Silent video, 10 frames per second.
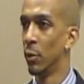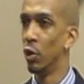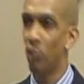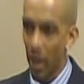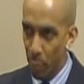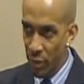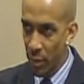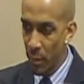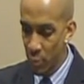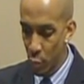You try to put
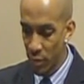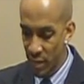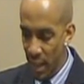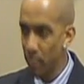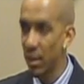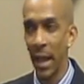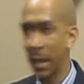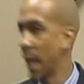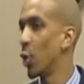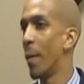them into a team and
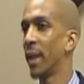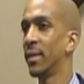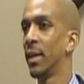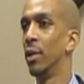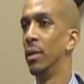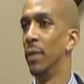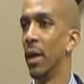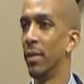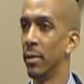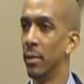can't nobody tell them
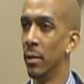nothing.